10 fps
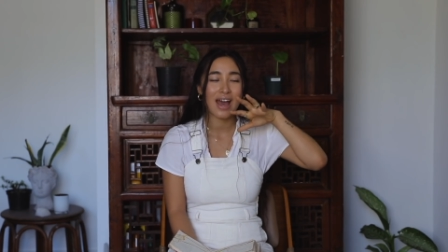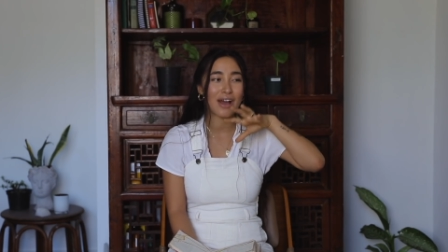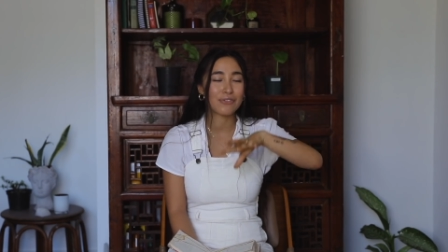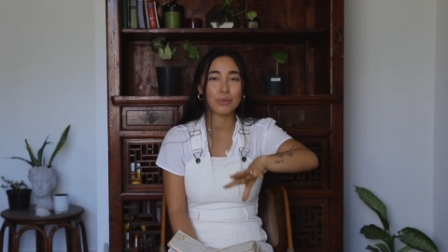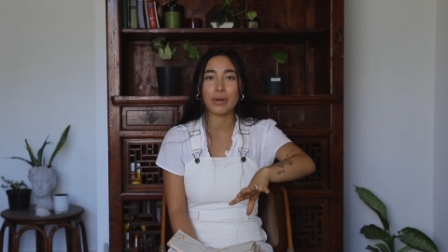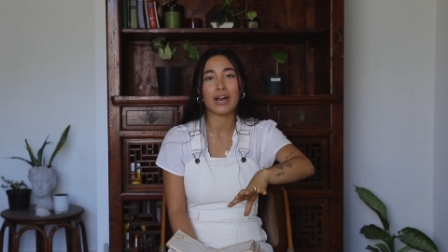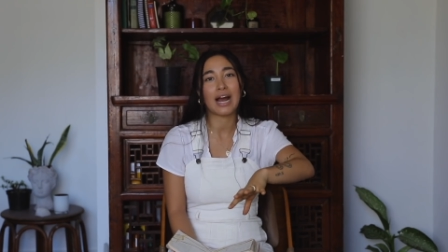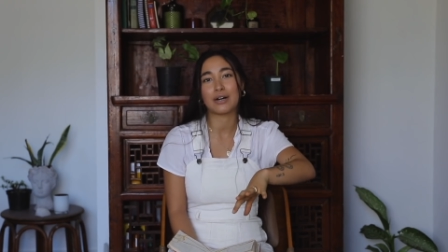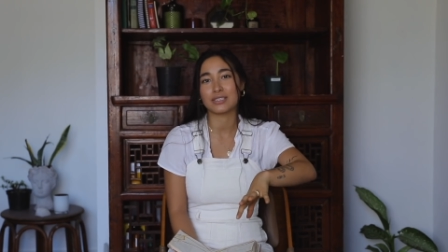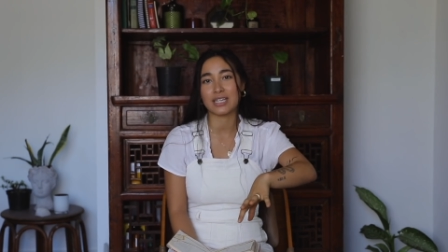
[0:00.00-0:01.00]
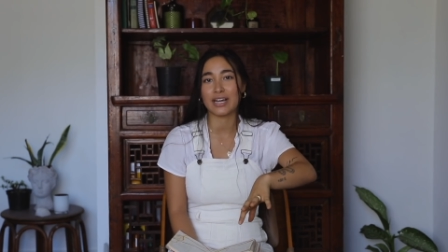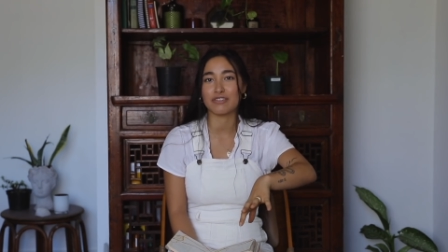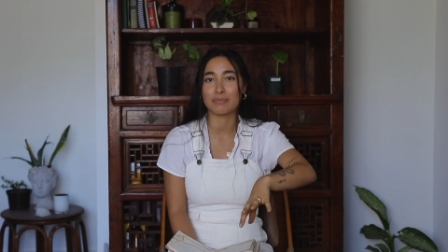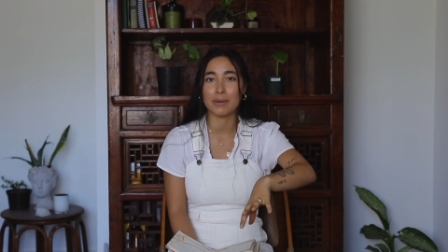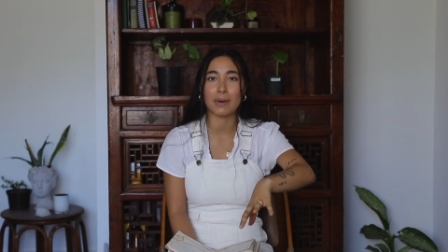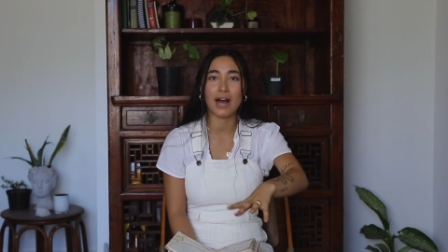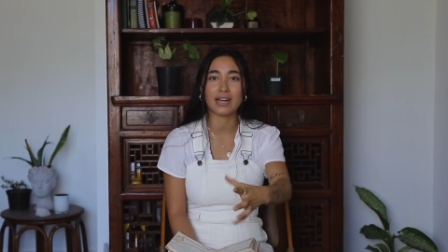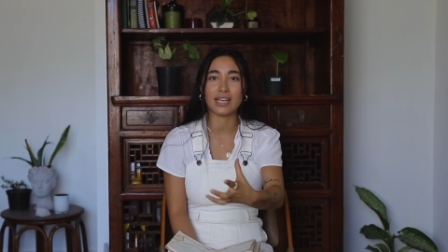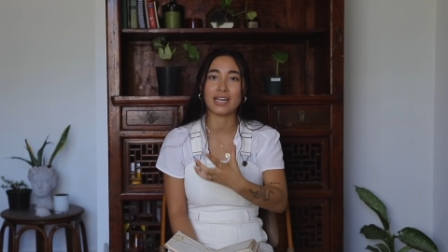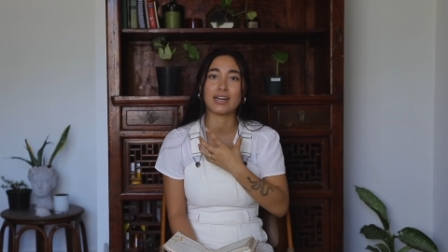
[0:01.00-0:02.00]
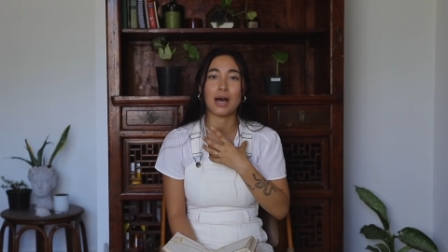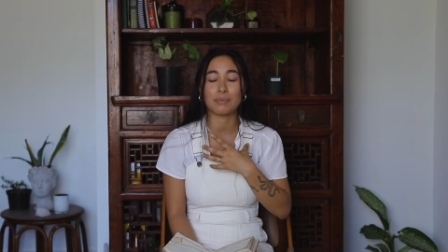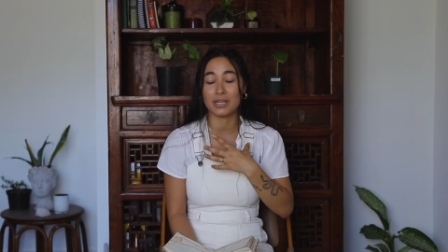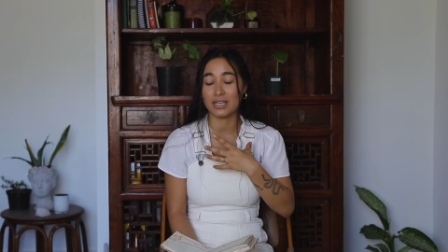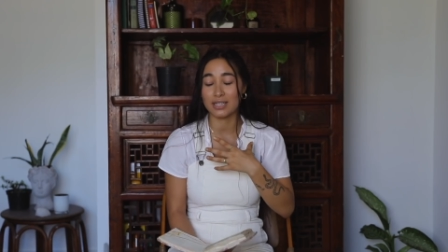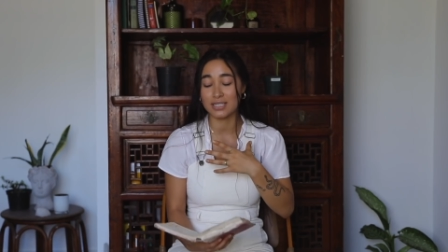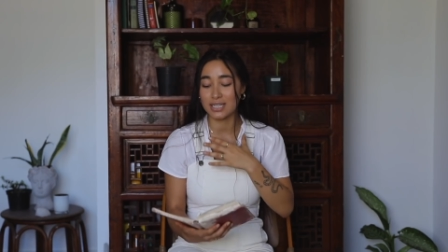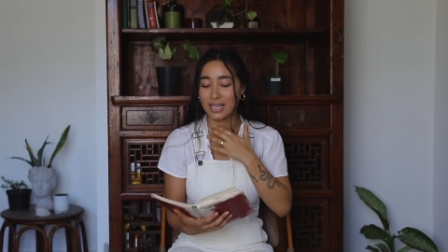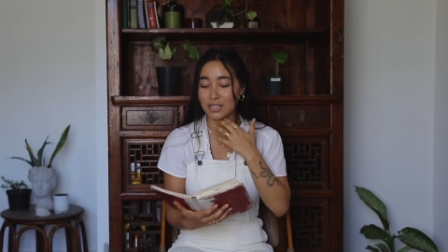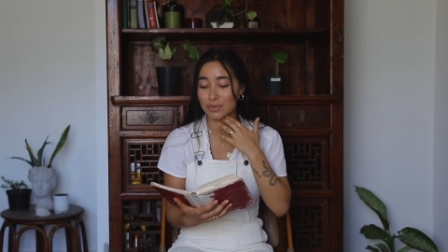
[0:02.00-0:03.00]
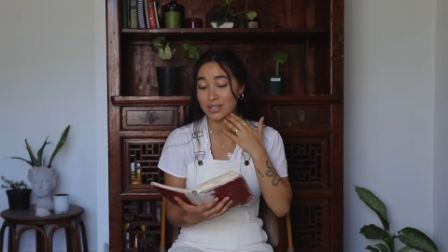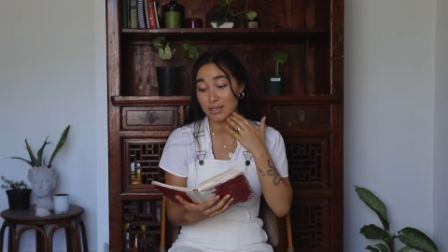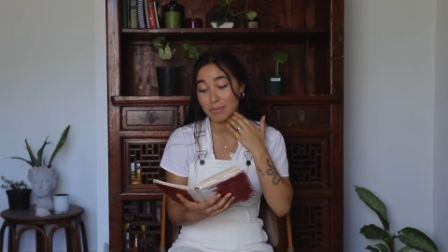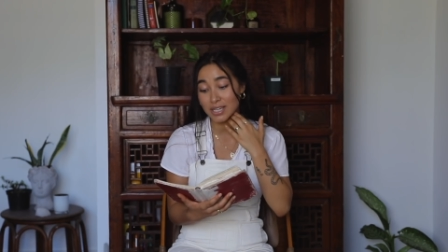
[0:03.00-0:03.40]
everywhere outside of my body and not being contained within